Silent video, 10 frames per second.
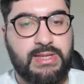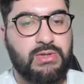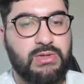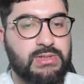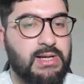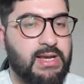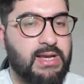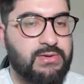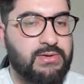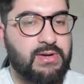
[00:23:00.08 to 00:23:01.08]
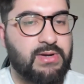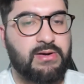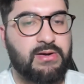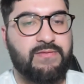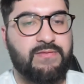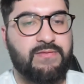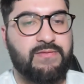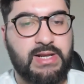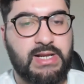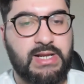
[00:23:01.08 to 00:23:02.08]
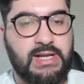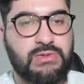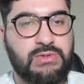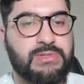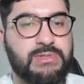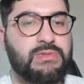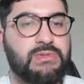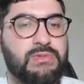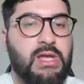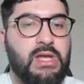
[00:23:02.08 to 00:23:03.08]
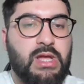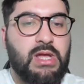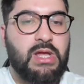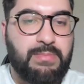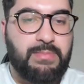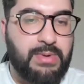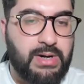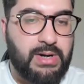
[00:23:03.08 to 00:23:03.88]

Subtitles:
Like I done half an hour in the last 2 episodes, but